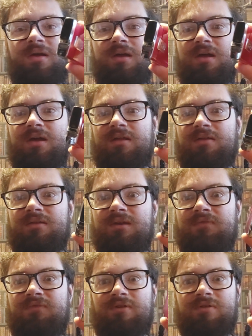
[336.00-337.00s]
and
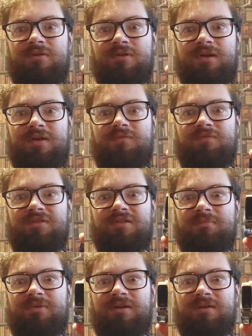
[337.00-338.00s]
if you're looking for
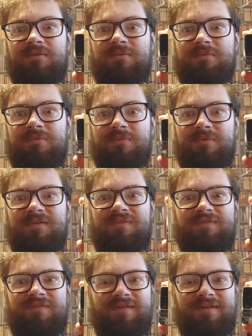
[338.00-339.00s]
something
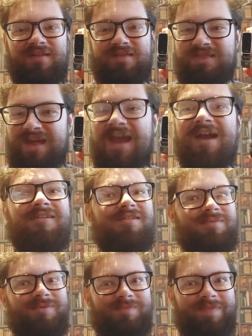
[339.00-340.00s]
with
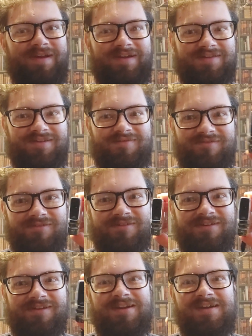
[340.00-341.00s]
terrible picture
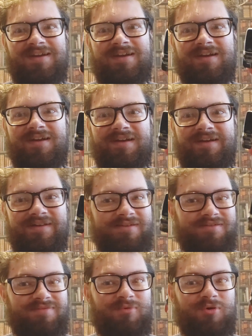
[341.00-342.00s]
quality and a
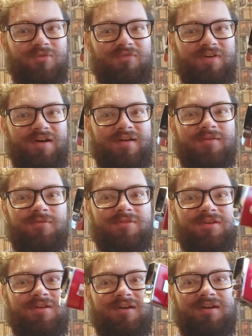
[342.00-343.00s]
small file
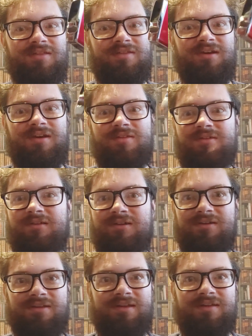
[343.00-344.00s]
size so that
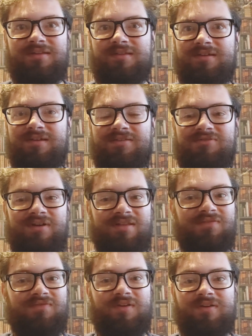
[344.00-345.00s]
you can easily
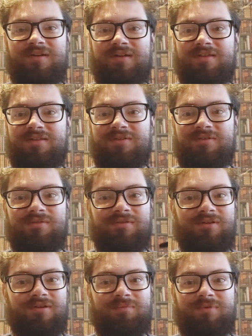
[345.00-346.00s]
transfer it to
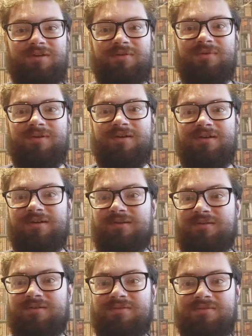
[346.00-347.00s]
your computer,
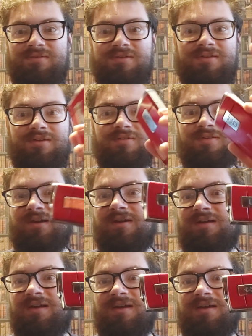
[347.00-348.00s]
you know,
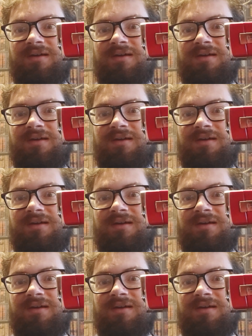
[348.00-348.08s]
share it,